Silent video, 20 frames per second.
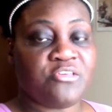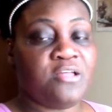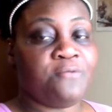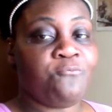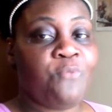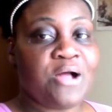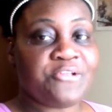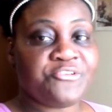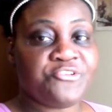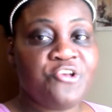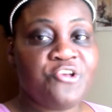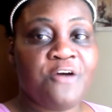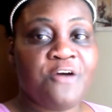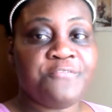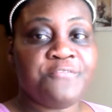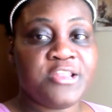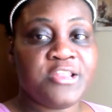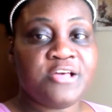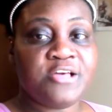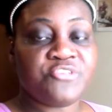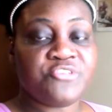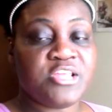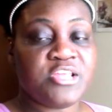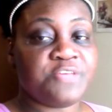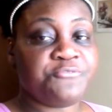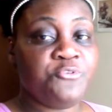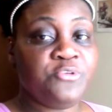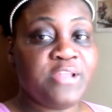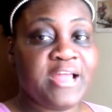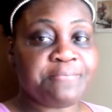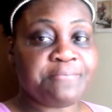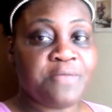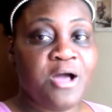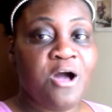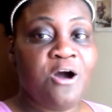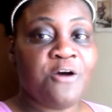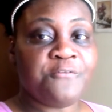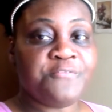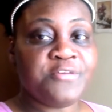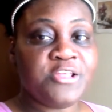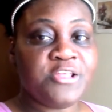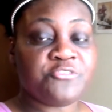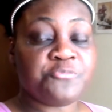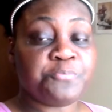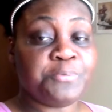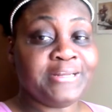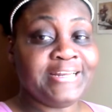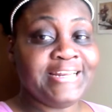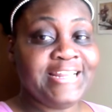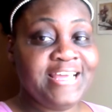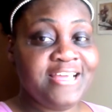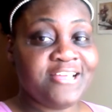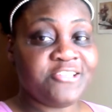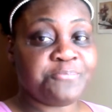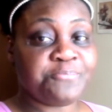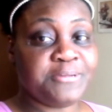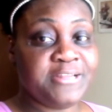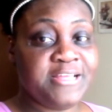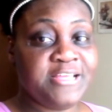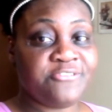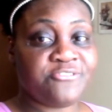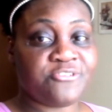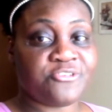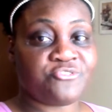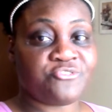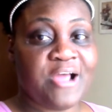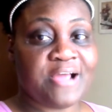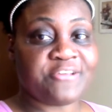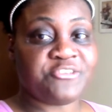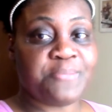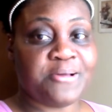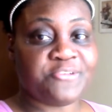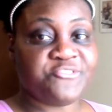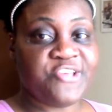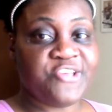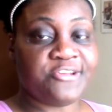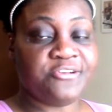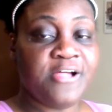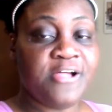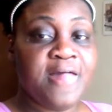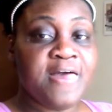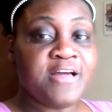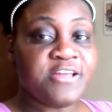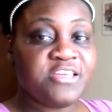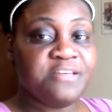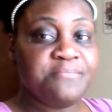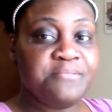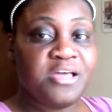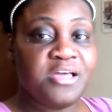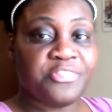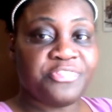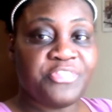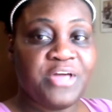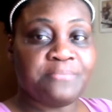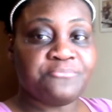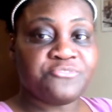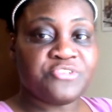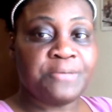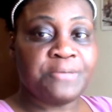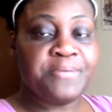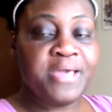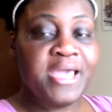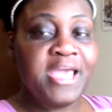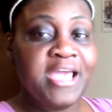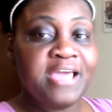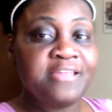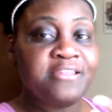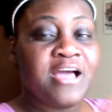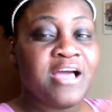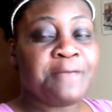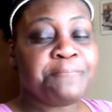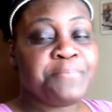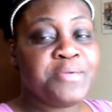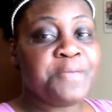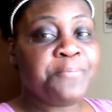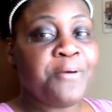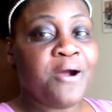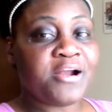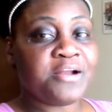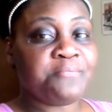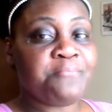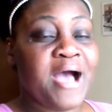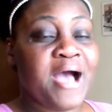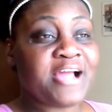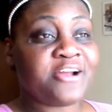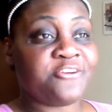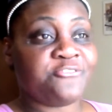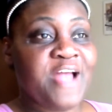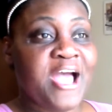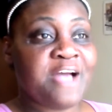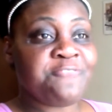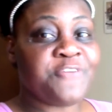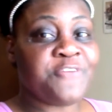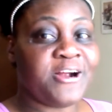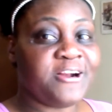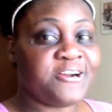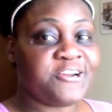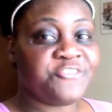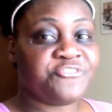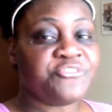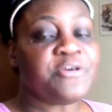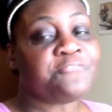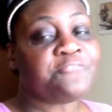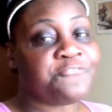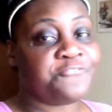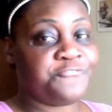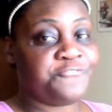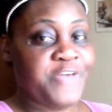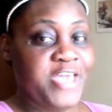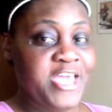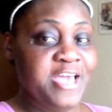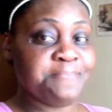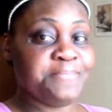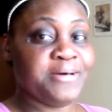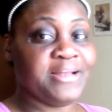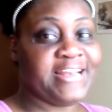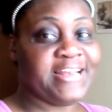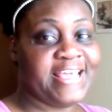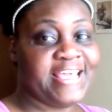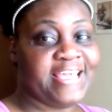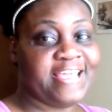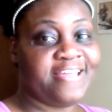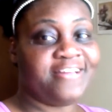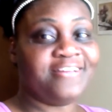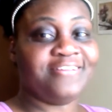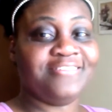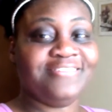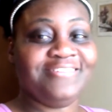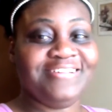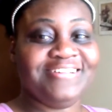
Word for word: I love watching haul videos, and if you like my haul videos, please, please subscribe to my channel, give me a thumbs up, and be part of my craft artist family.